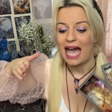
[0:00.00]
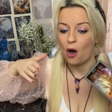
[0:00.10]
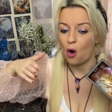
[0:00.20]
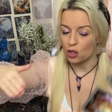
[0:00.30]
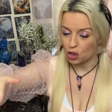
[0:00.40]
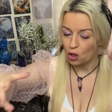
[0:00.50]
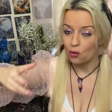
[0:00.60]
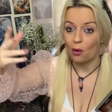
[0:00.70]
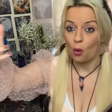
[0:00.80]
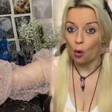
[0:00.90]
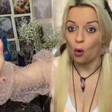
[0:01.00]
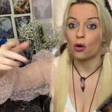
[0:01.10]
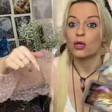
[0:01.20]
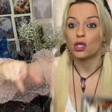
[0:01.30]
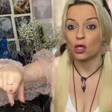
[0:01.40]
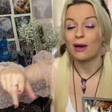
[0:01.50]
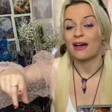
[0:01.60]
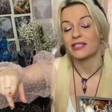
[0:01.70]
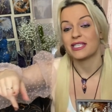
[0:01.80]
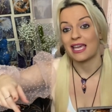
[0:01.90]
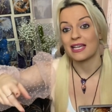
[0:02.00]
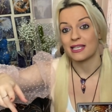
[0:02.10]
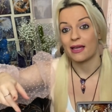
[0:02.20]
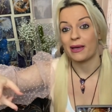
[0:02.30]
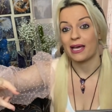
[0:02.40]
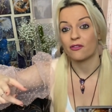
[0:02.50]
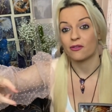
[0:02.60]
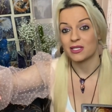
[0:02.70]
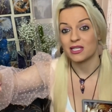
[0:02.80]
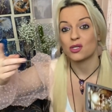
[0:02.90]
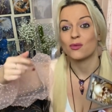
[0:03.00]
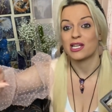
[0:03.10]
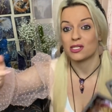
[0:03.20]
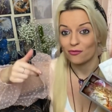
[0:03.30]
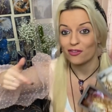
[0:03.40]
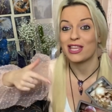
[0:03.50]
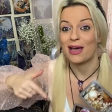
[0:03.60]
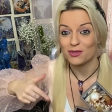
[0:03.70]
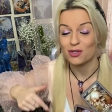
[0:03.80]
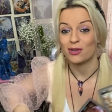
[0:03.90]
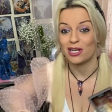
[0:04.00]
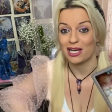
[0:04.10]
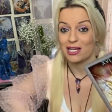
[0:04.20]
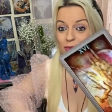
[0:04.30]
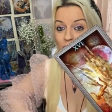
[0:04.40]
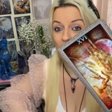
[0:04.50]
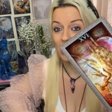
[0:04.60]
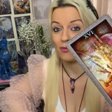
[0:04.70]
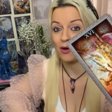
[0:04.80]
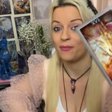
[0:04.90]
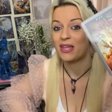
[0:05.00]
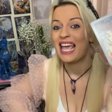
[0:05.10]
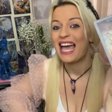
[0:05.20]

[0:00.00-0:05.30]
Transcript: or you have to take a step back from the situation for them to realise what they want.